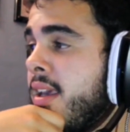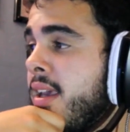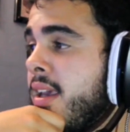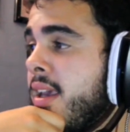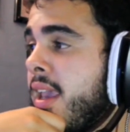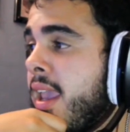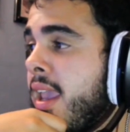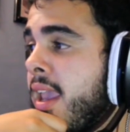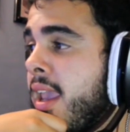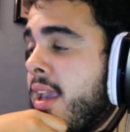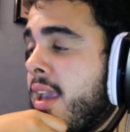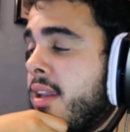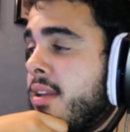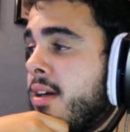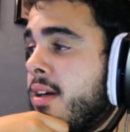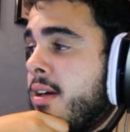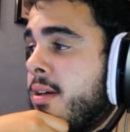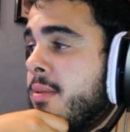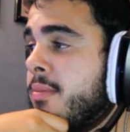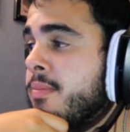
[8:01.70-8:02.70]
And
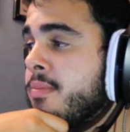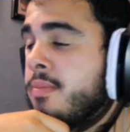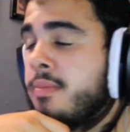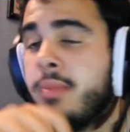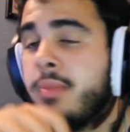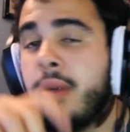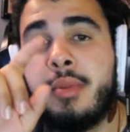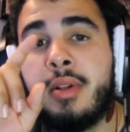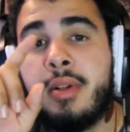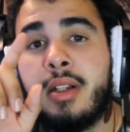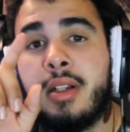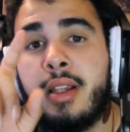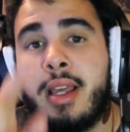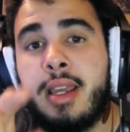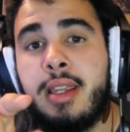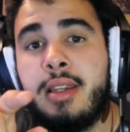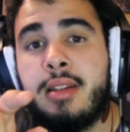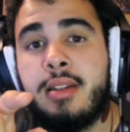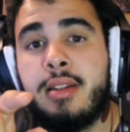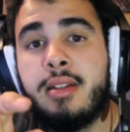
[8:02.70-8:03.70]
remember to like,
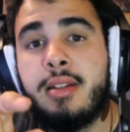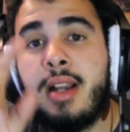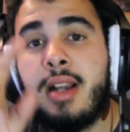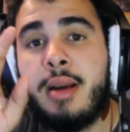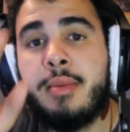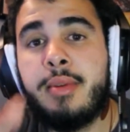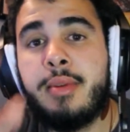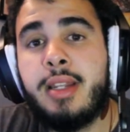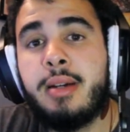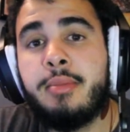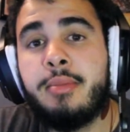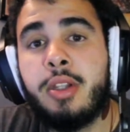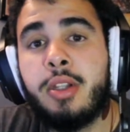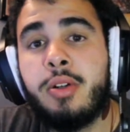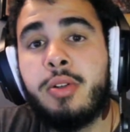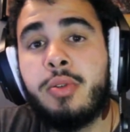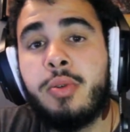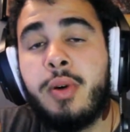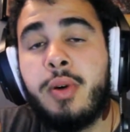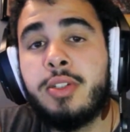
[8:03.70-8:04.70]
comment down below on
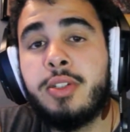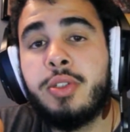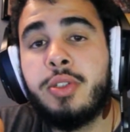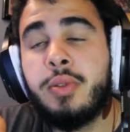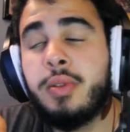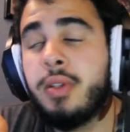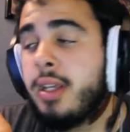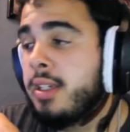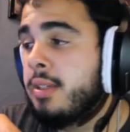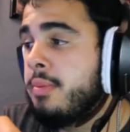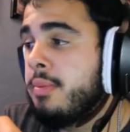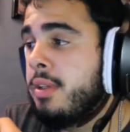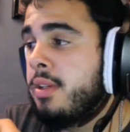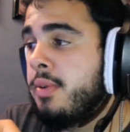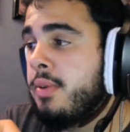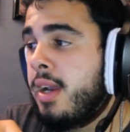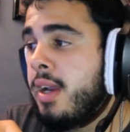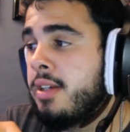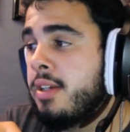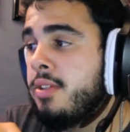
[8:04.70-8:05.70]
who else you would like me to
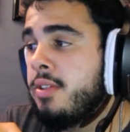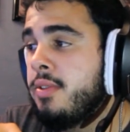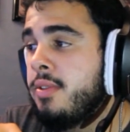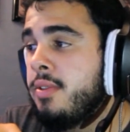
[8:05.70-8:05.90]
react to.